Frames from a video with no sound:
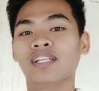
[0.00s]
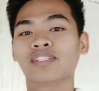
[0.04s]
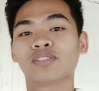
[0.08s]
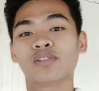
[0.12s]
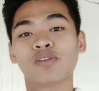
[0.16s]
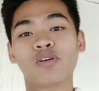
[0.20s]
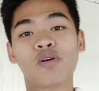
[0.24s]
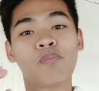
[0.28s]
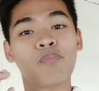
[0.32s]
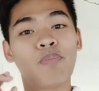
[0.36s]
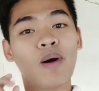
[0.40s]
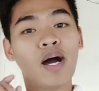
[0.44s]
So,
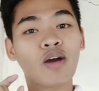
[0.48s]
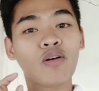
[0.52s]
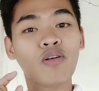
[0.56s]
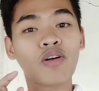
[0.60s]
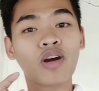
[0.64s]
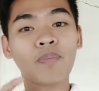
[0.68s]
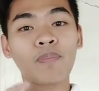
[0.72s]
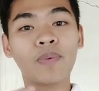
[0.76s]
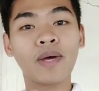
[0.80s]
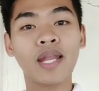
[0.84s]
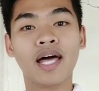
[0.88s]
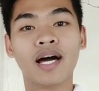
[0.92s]
kung bago
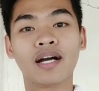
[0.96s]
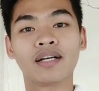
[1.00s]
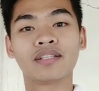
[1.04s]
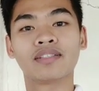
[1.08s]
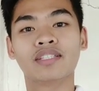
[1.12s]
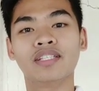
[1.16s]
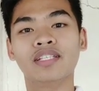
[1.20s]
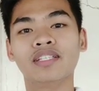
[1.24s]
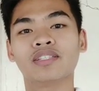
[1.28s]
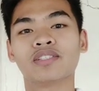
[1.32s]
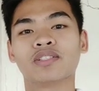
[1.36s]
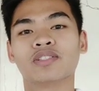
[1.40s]
ka pa lang
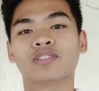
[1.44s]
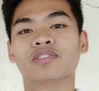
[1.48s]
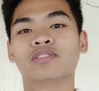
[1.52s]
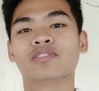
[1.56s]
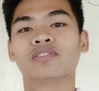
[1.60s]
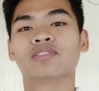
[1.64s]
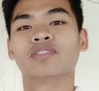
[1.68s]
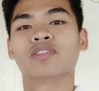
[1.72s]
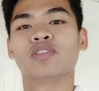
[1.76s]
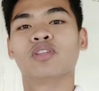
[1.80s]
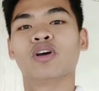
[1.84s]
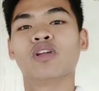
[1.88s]
dito,
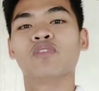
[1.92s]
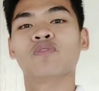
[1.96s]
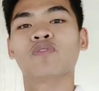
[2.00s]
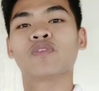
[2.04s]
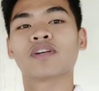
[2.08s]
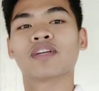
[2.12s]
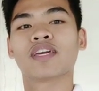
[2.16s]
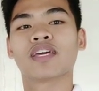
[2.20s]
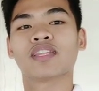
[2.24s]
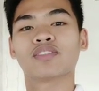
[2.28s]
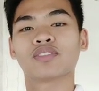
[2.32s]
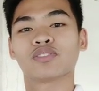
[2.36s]
don't
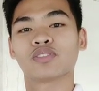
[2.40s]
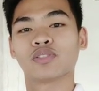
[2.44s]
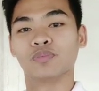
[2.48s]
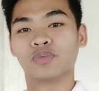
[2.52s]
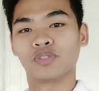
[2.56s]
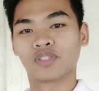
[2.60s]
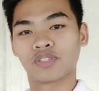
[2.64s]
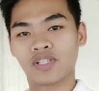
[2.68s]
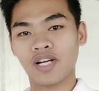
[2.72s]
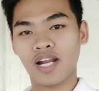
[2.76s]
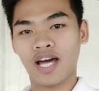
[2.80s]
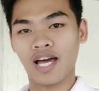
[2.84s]
forget to
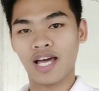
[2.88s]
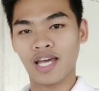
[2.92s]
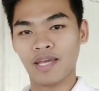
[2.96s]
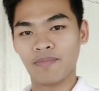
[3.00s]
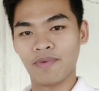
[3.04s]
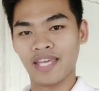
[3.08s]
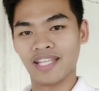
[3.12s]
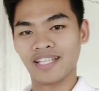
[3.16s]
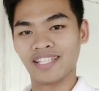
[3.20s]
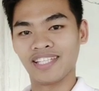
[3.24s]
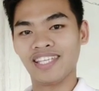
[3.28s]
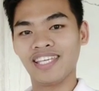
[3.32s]
subscribe
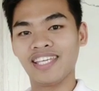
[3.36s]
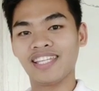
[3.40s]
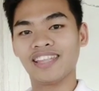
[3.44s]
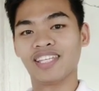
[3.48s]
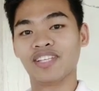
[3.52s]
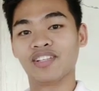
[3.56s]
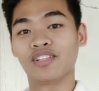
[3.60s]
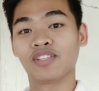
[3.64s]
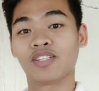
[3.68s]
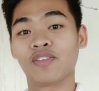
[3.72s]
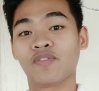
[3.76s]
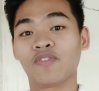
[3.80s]
and hit
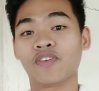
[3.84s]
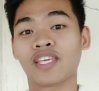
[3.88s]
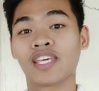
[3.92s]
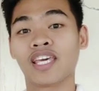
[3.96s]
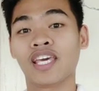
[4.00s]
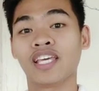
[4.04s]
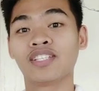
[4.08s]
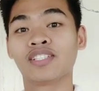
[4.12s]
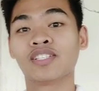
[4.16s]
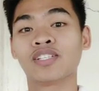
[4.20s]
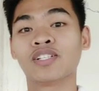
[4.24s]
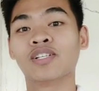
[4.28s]
the
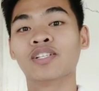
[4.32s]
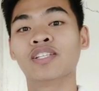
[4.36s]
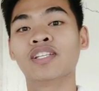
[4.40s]
notification